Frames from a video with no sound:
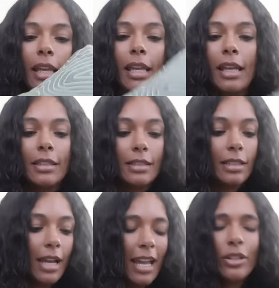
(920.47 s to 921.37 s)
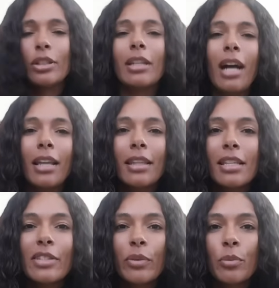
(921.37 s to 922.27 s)
And I actually got
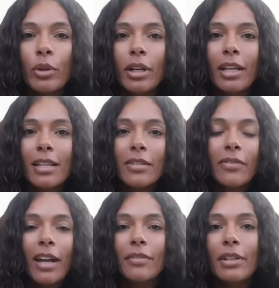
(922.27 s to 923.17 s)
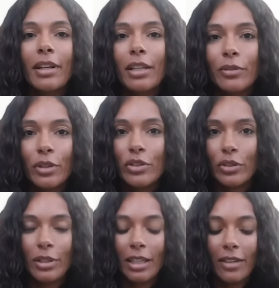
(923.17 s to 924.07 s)
this from work as a 5-year
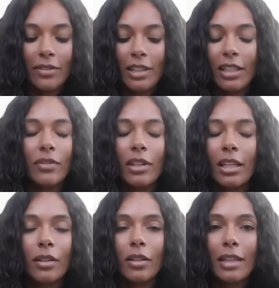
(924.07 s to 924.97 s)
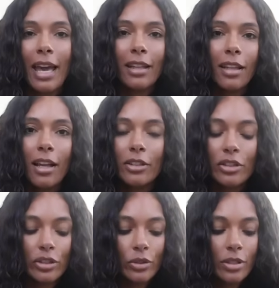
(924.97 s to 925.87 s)
anniversary gift. They give you like a little catalog to
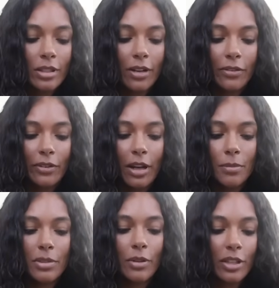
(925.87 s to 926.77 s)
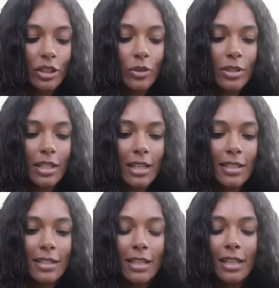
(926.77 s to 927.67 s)
choose stuff from, so I chose
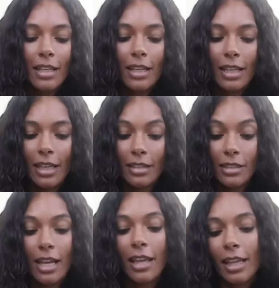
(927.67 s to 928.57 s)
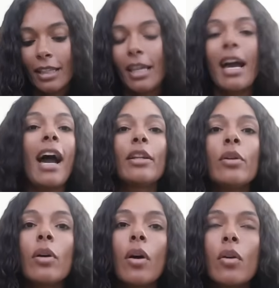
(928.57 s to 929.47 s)
this. And I like it. I
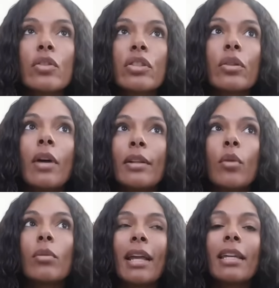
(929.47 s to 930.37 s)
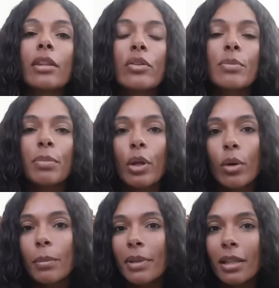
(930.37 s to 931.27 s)
don't like those blow
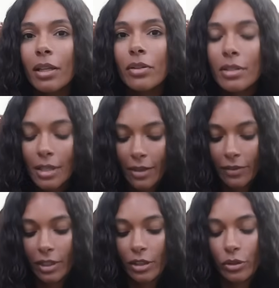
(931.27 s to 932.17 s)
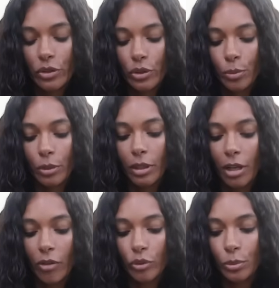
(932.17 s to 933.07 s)
up pillows. I feel like they're super
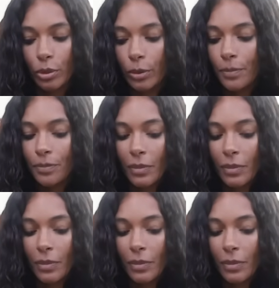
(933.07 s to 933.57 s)
uncomfortable.